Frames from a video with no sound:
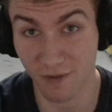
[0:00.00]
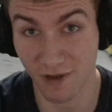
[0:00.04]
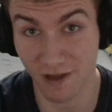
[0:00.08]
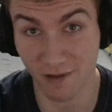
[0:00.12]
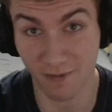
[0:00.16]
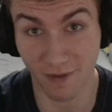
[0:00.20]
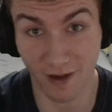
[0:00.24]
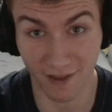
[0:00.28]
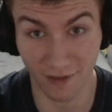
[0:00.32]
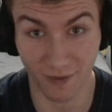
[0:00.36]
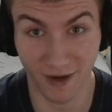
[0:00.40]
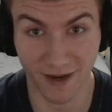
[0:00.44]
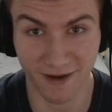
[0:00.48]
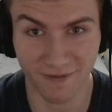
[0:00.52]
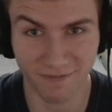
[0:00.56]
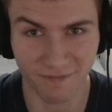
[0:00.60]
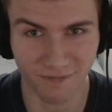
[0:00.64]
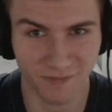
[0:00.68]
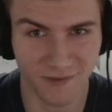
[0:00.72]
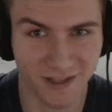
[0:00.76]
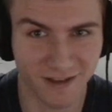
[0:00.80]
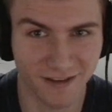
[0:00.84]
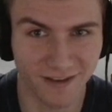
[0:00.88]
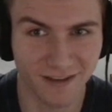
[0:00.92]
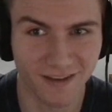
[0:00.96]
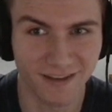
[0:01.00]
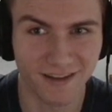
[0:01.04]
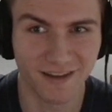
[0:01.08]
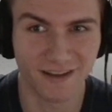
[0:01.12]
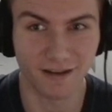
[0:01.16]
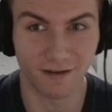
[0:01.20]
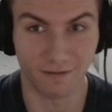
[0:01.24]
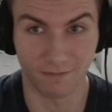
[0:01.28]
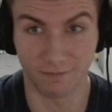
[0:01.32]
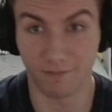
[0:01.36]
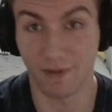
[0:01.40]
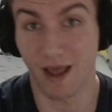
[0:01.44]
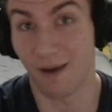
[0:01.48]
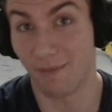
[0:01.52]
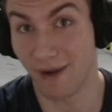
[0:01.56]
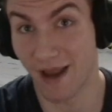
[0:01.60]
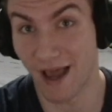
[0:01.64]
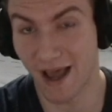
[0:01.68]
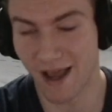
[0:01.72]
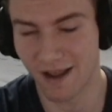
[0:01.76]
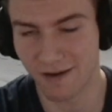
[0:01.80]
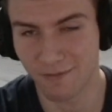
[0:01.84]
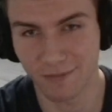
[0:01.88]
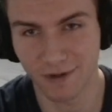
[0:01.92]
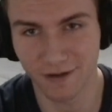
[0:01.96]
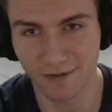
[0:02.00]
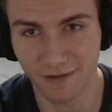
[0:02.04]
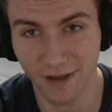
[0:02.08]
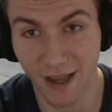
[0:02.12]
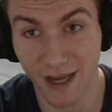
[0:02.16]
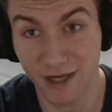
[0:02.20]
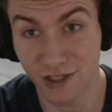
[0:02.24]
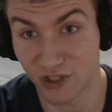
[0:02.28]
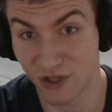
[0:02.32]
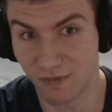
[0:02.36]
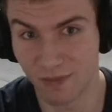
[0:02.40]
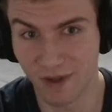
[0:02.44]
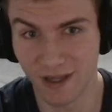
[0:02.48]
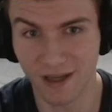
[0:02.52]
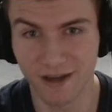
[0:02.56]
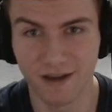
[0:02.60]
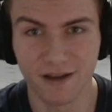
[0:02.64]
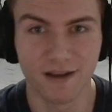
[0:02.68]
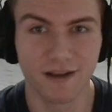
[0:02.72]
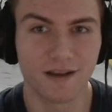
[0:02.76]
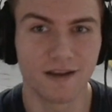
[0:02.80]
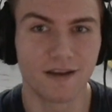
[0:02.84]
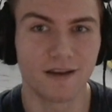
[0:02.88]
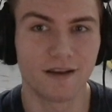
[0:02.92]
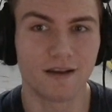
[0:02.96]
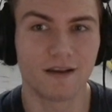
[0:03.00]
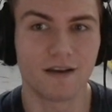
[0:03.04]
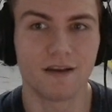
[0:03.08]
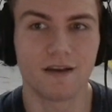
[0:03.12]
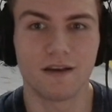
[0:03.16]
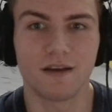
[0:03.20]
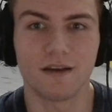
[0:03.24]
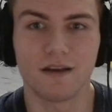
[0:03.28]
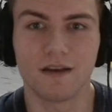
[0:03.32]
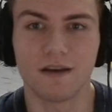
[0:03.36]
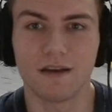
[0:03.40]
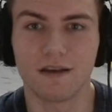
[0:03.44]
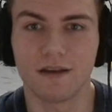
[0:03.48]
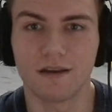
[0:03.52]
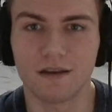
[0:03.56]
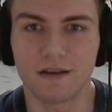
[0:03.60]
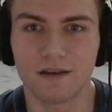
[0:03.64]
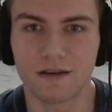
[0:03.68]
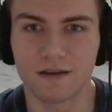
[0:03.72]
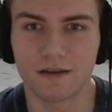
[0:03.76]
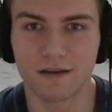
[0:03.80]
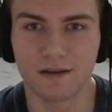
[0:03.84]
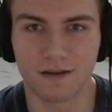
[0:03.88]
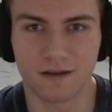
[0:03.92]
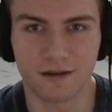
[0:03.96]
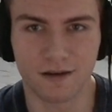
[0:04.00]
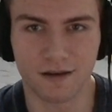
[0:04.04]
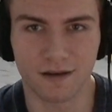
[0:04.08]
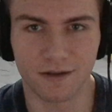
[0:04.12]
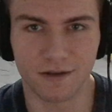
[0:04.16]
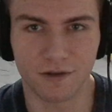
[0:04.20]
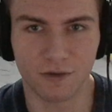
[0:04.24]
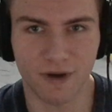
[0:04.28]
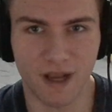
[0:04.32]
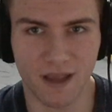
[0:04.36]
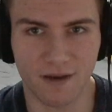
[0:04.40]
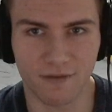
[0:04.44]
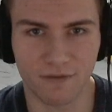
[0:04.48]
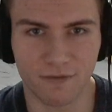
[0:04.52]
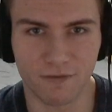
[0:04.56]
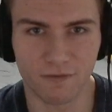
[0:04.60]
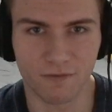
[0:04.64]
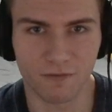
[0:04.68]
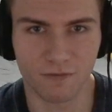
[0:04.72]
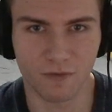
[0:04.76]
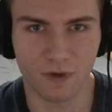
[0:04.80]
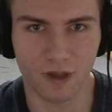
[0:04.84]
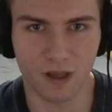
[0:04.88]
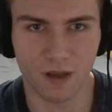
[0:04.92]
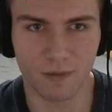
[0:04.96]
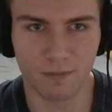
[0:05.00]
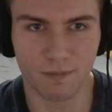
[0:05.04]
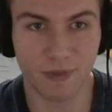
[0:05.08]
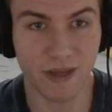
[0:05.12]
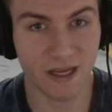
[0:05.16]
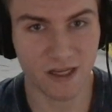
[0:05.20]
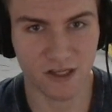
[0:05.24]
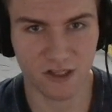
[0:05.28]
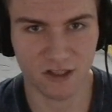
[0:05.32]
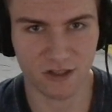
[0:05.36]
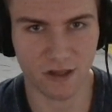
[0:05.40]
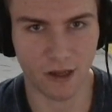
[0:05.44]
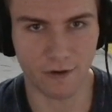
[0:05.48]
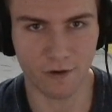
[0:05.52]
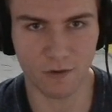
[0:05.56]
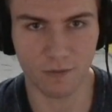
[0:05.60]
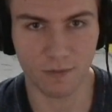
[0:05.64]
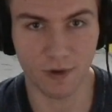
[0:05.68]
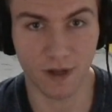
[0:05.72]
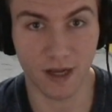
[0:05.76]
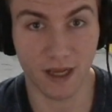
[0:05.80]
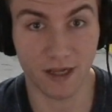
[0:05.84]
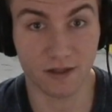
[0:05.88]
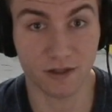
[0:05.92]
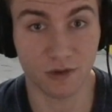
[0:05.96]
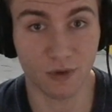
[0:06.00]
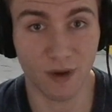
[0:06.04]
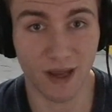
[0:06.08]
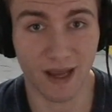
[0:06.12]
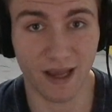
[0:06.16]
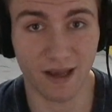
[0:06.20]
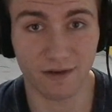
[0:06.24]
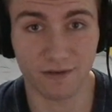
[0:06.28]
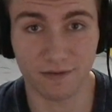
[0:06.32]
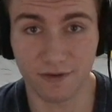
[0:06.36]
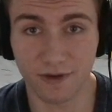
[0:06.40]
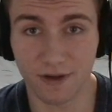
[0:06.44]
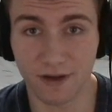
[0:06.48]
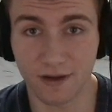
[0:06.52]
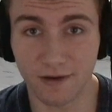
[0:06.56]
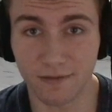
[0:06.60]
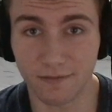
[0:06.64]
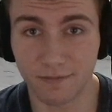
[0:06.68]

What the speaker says: by the way. I'm not, but I should be. I don't have a big stutter, but I do have a